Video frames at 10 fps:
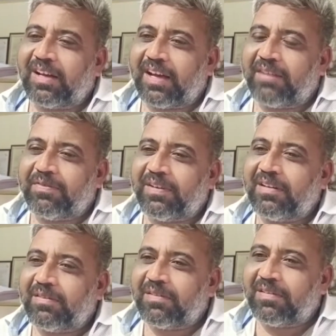I feel
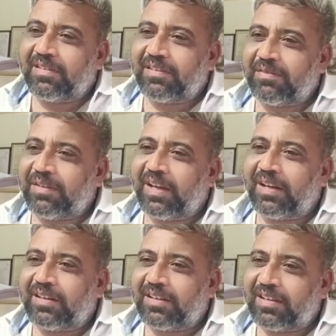we
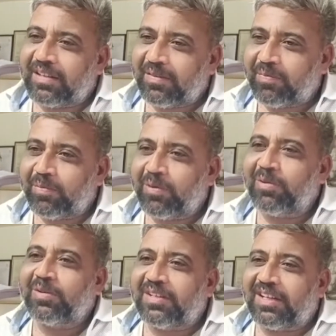are
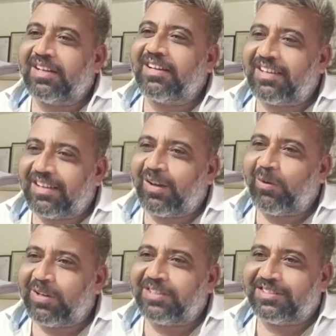more
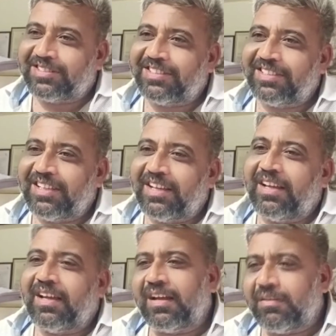Goans,
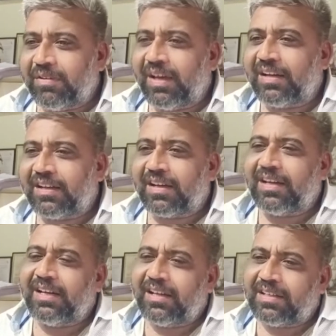and we are
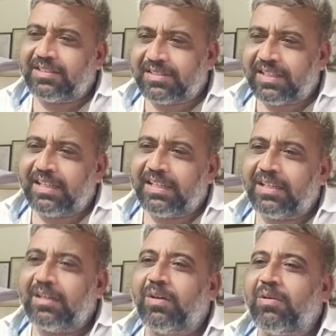Kannadigas staying
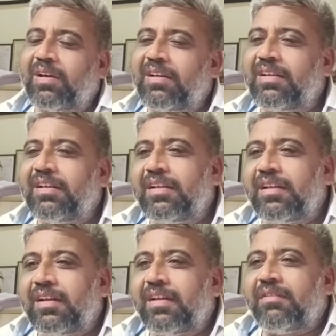in Goa.
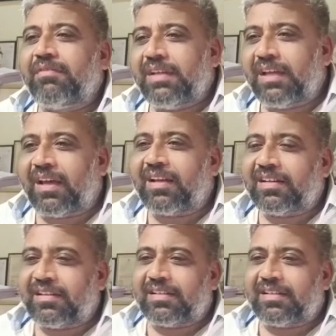We are